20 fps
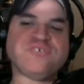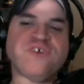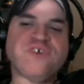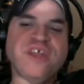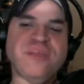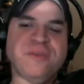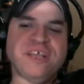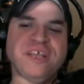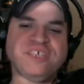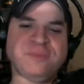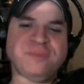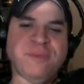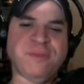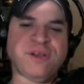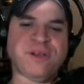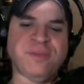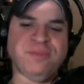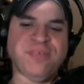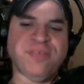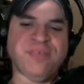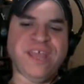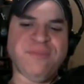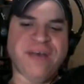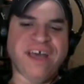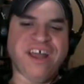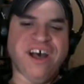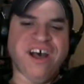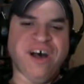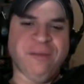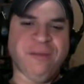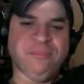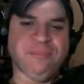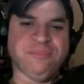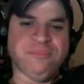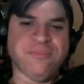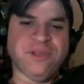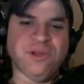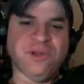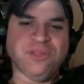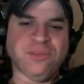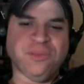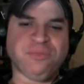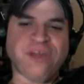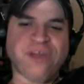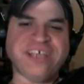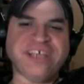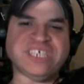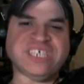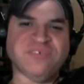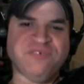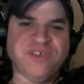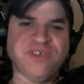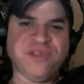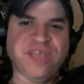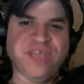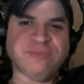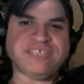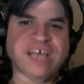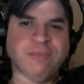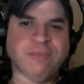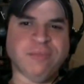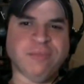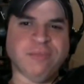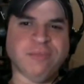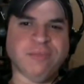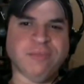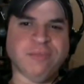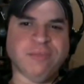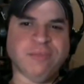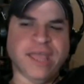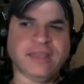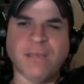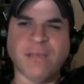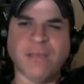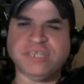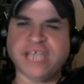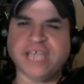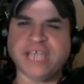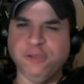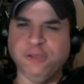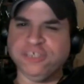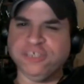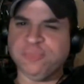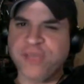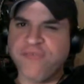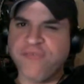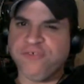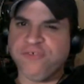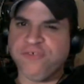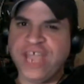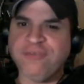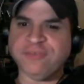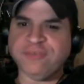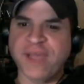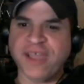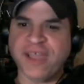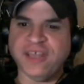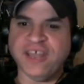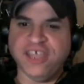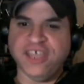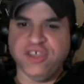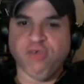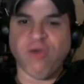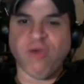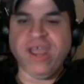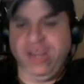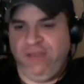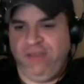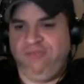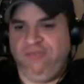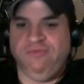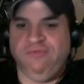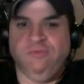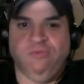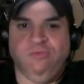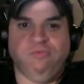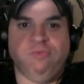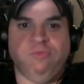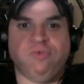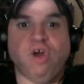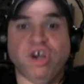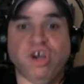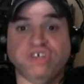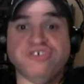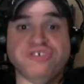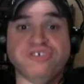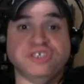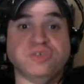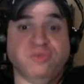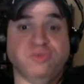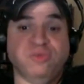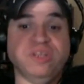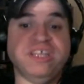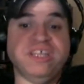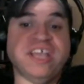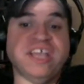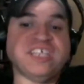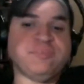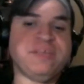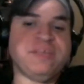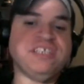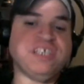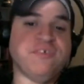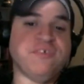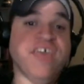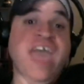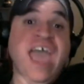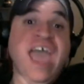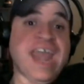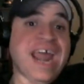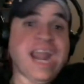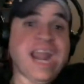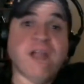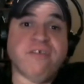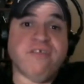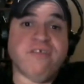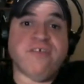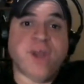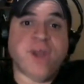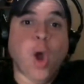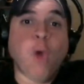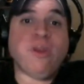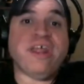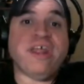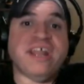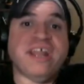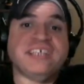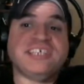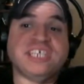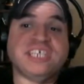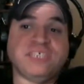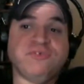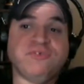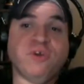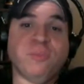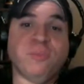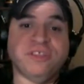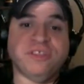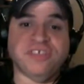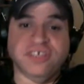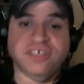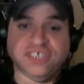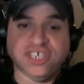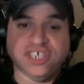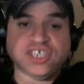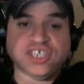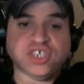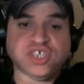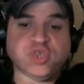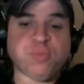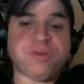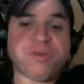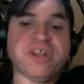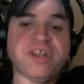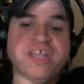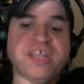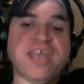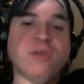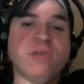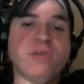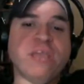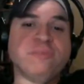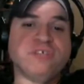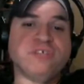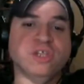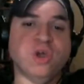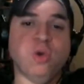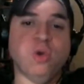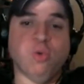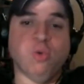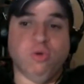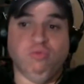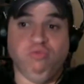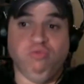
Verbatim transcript: funny because people complain about, um, you know, the prices of video games now. Like, that's how much I used to pay for games back in the day. You're right. Cartridges are really expensive. And I never even owned an N sixty-four, but just the Super Nintendo games alone were